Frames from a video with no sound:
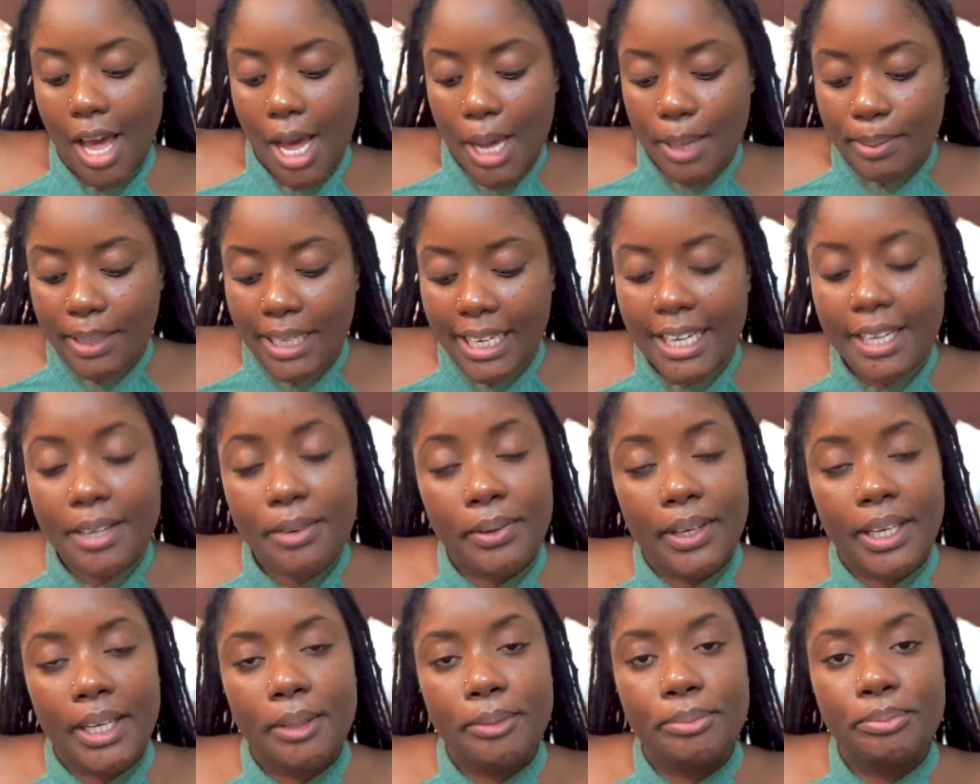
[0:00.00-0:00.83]
But
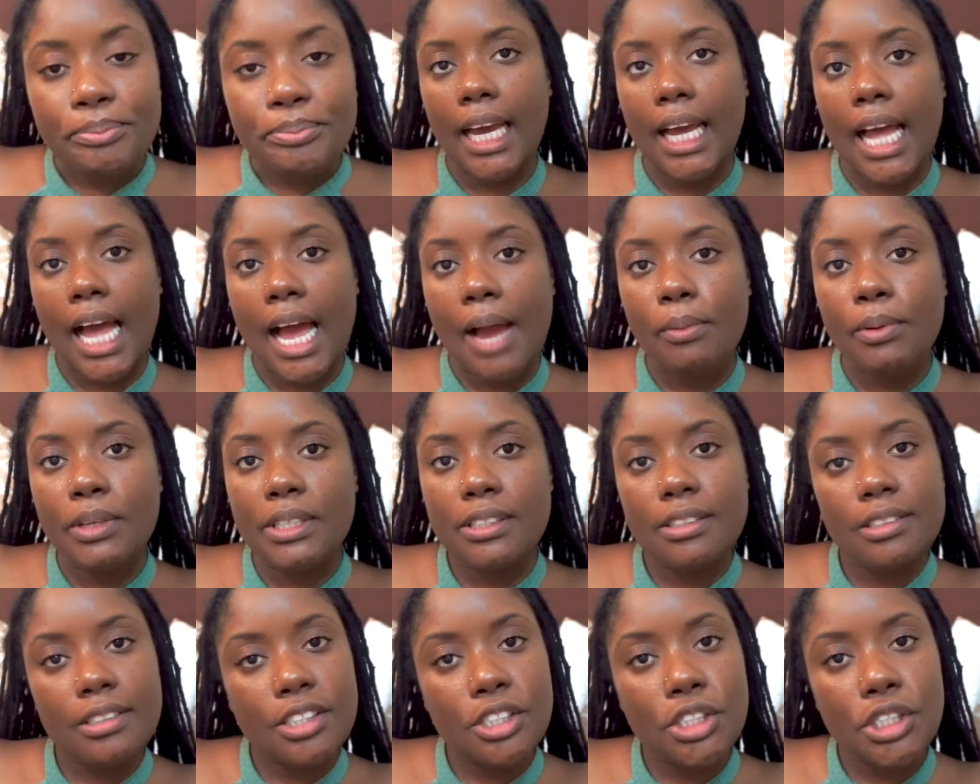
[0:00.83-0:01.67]
anyway, I
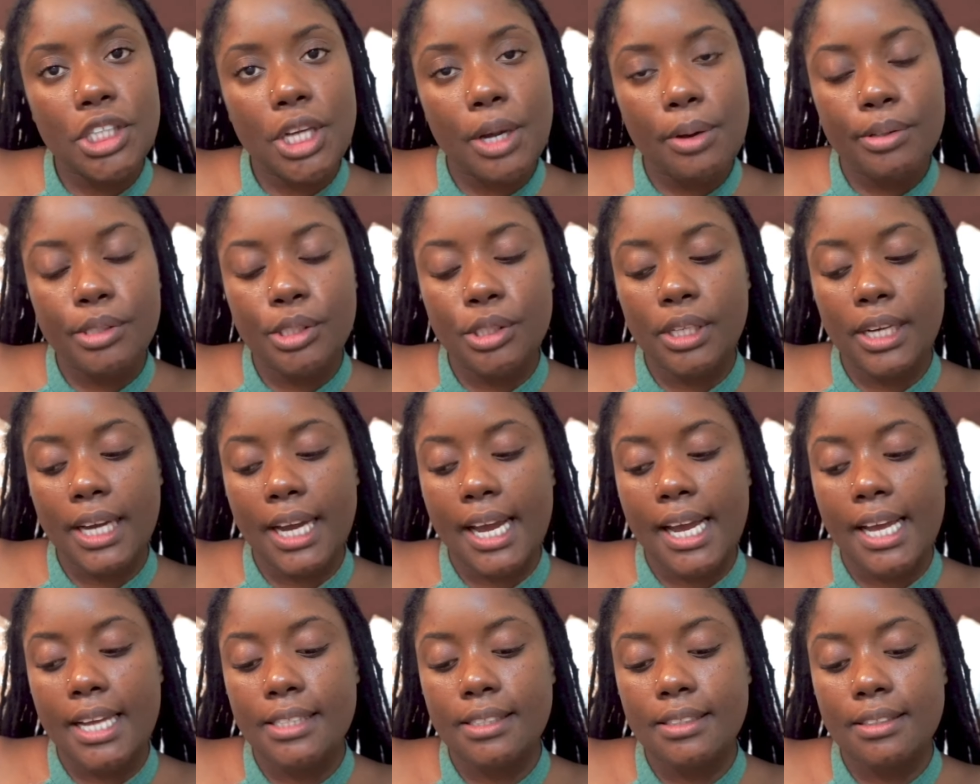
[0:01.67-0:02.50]
wanted to share with you
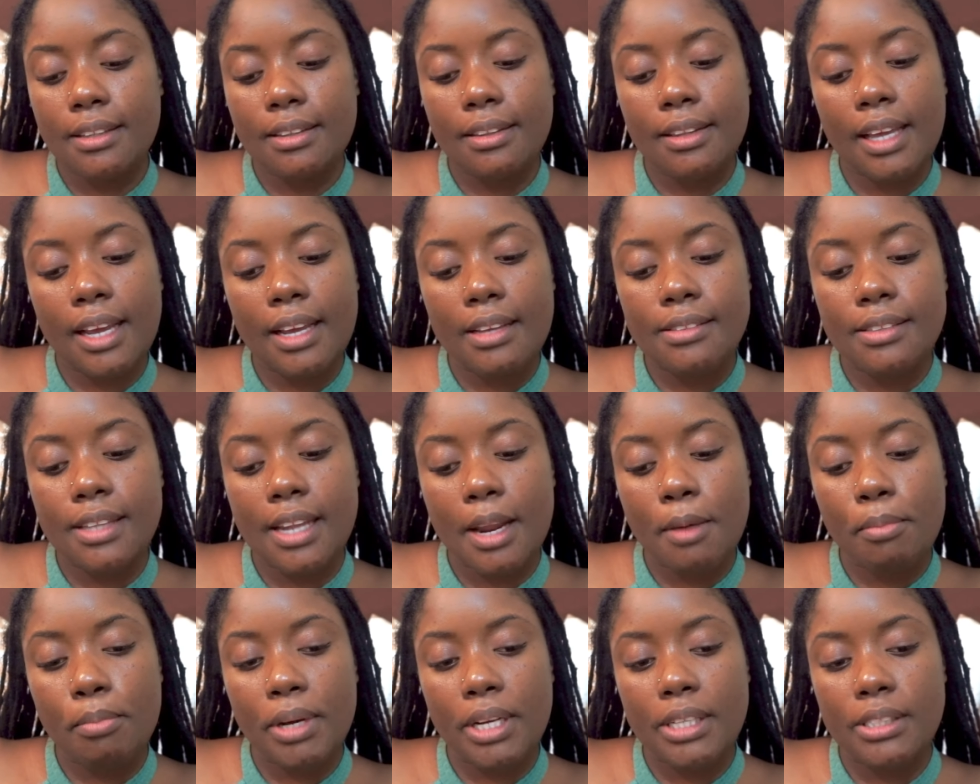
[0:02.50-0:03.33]
guys the things that
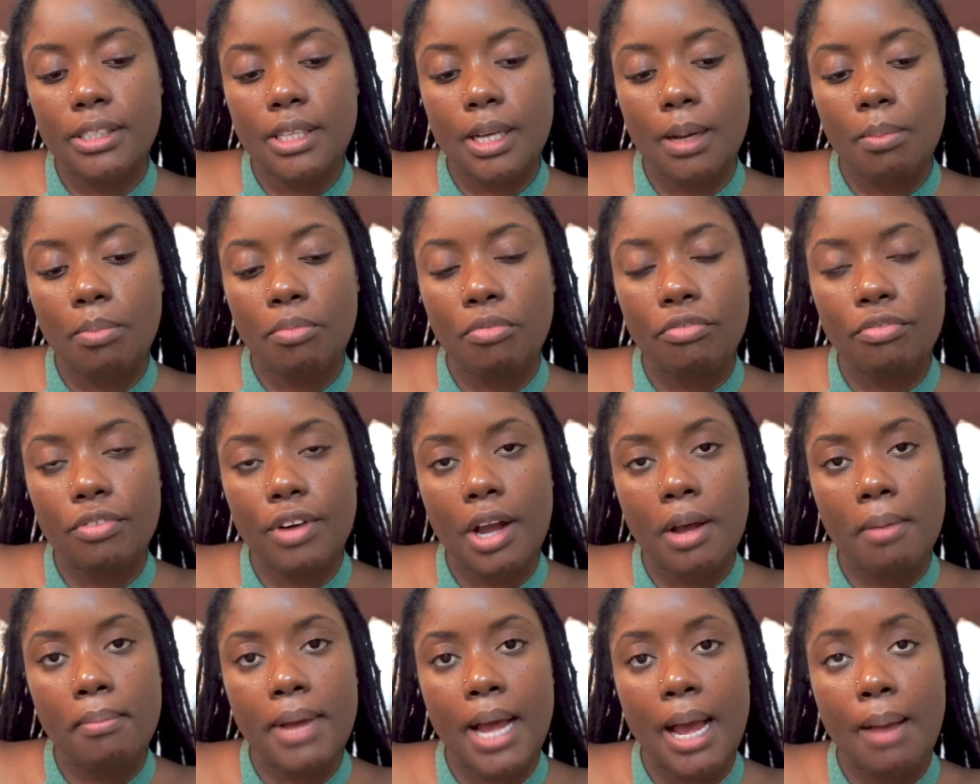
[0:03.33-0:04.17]
I picked up
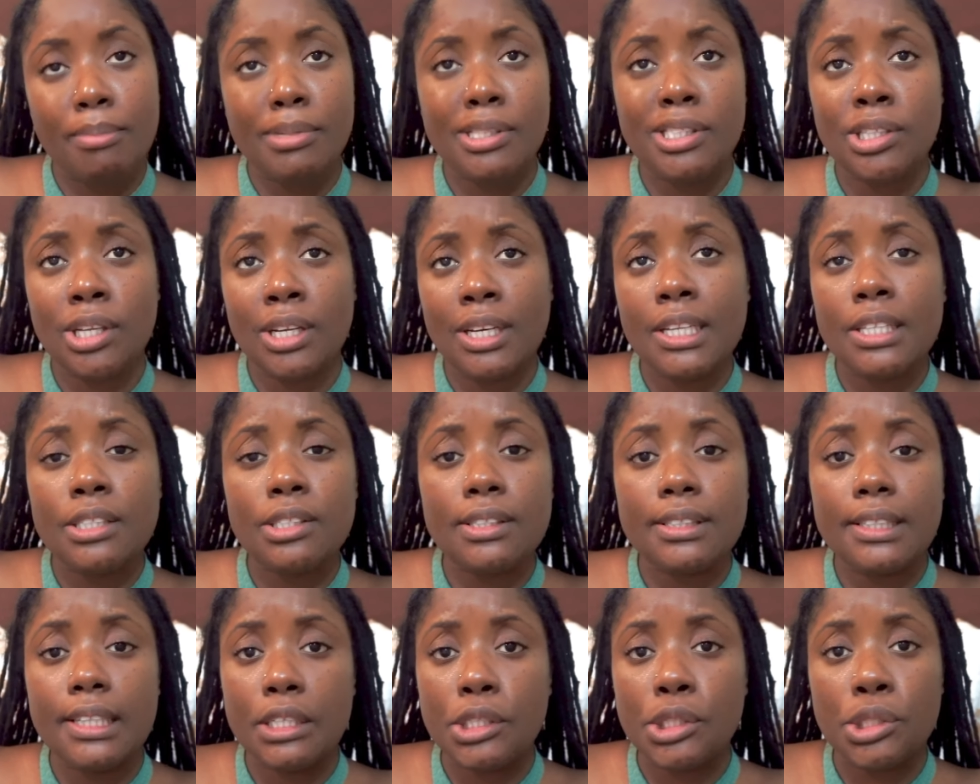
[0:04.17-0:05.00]
from Amazon.
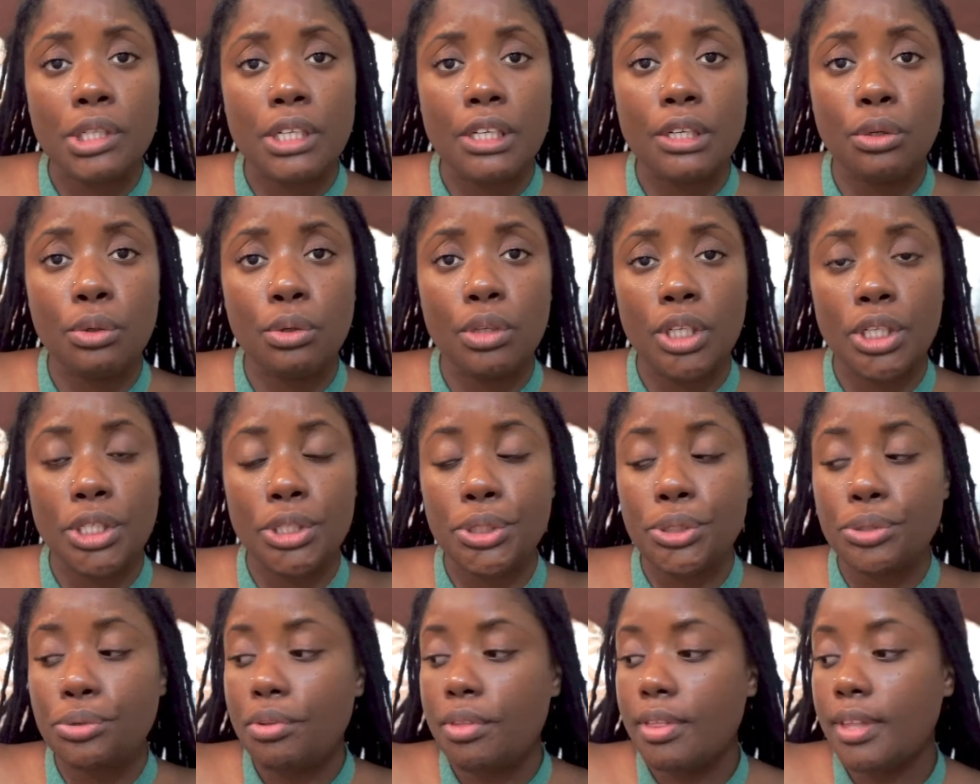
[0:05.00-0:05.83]
It's literally only
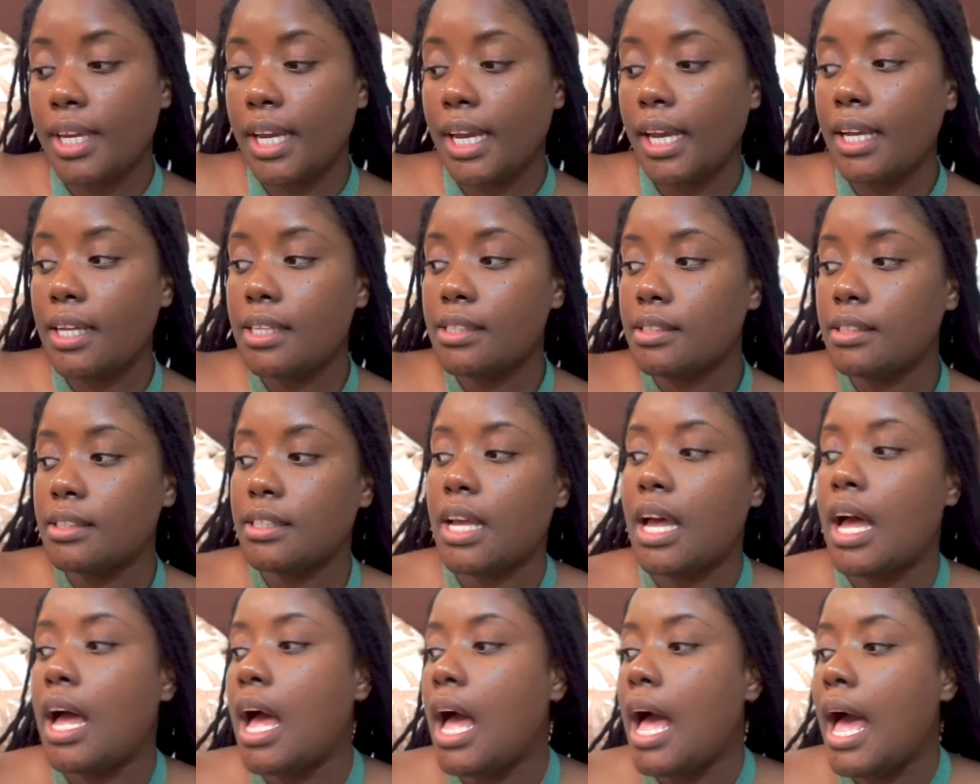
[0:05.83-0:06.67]
two things,
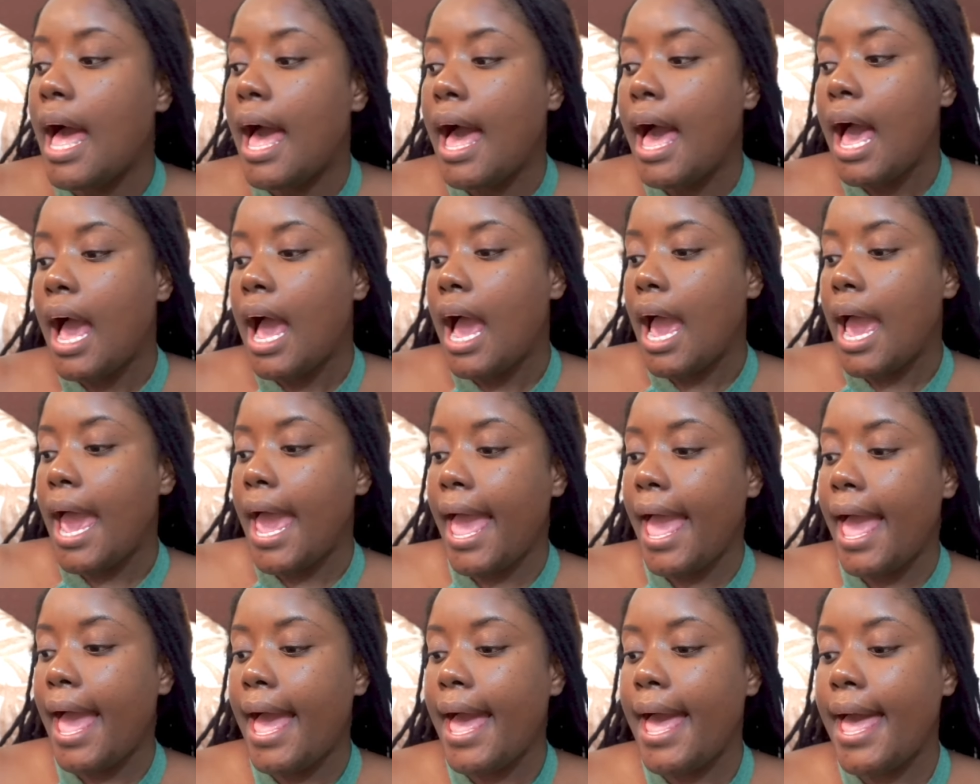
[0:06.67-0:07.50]

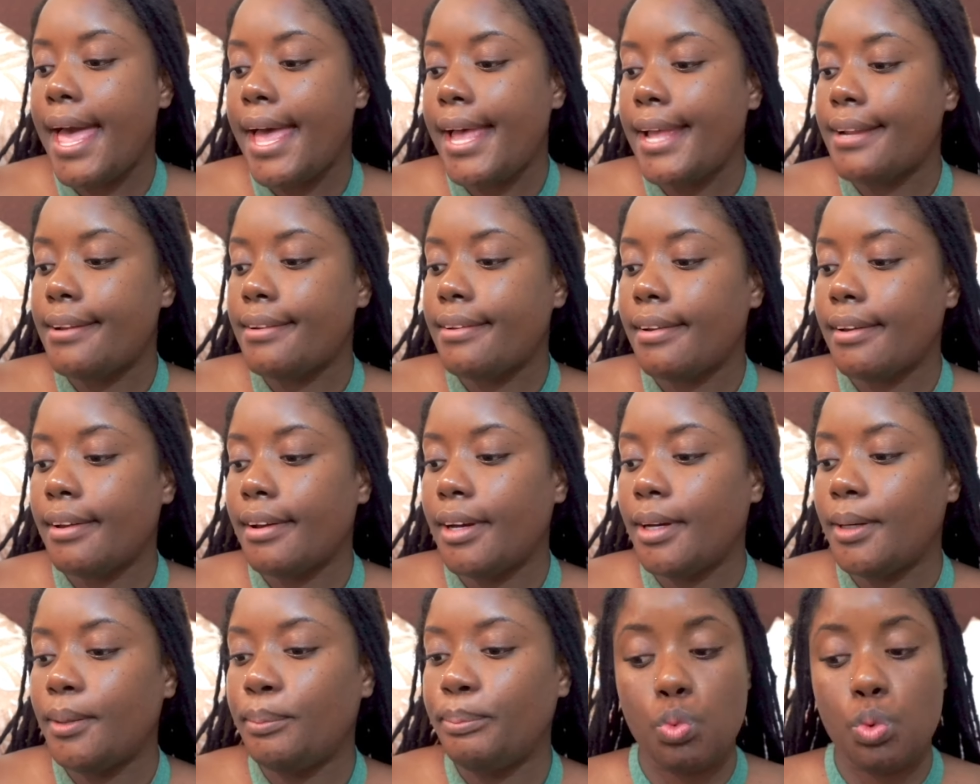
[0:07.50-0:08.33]
and
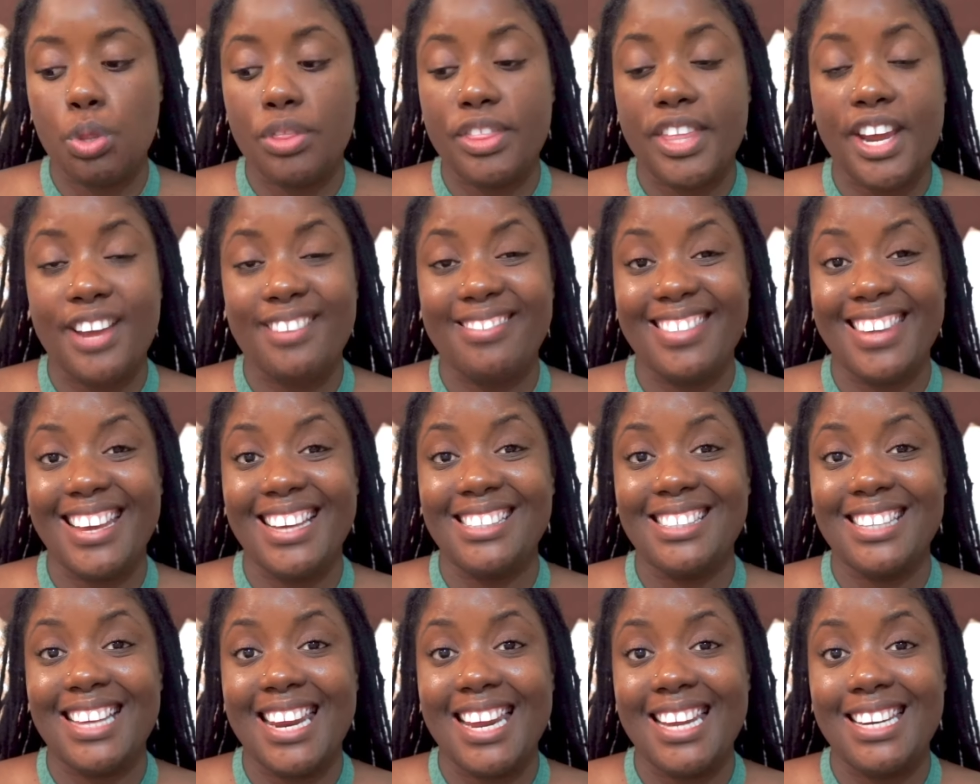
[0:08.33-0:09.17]
they're things
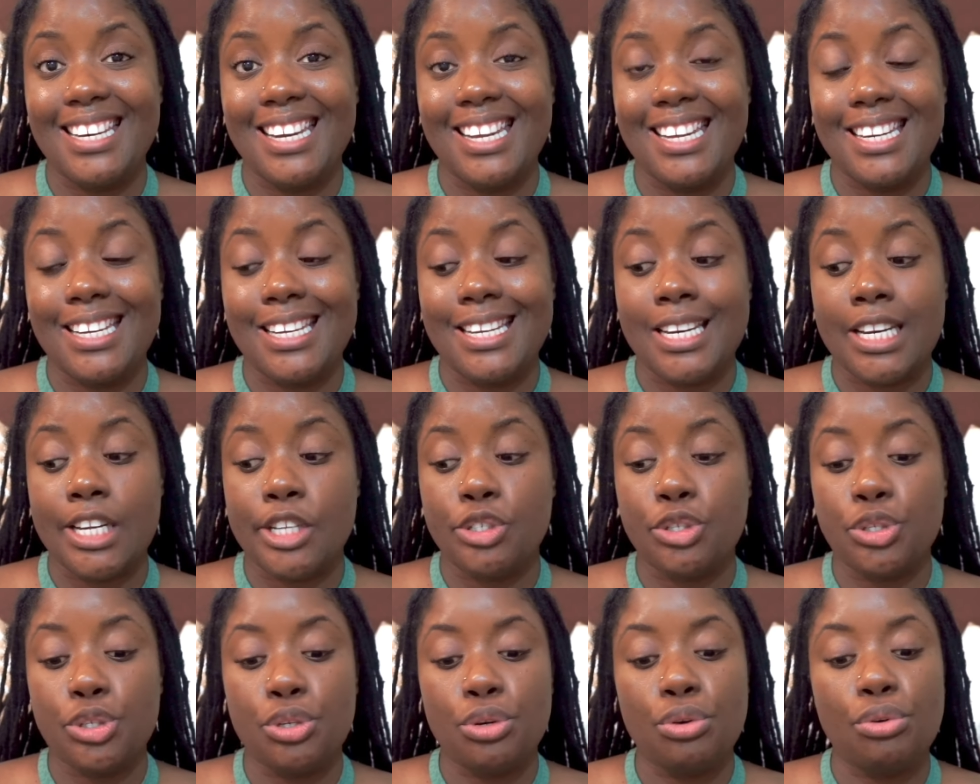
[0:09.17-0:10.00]
that I needed.
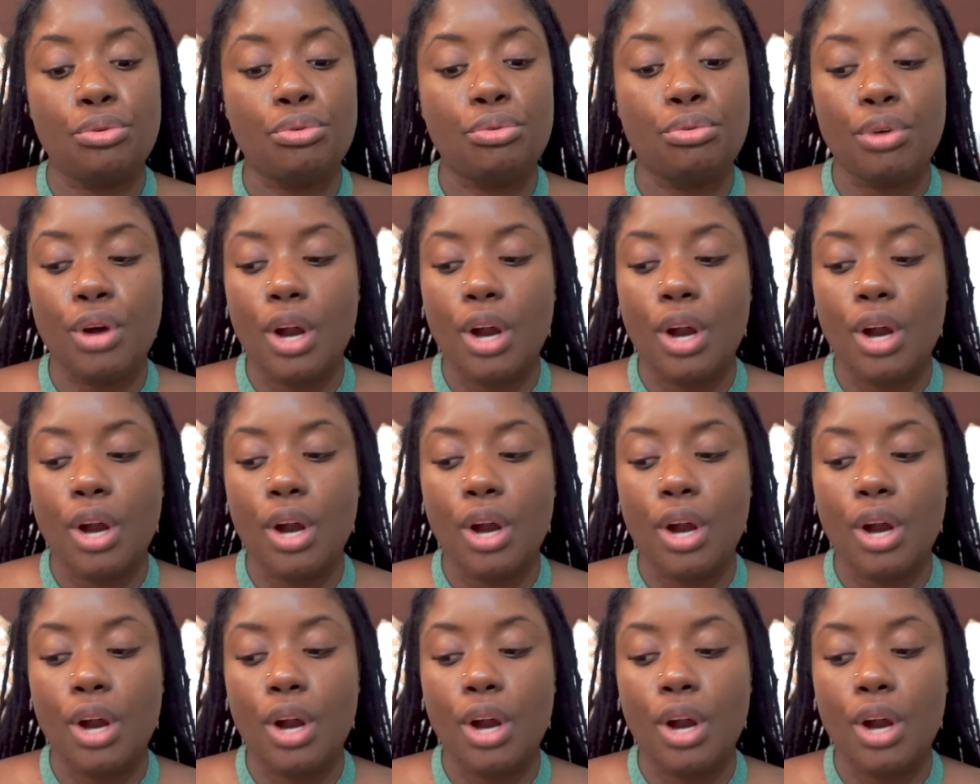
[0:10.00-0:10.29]
So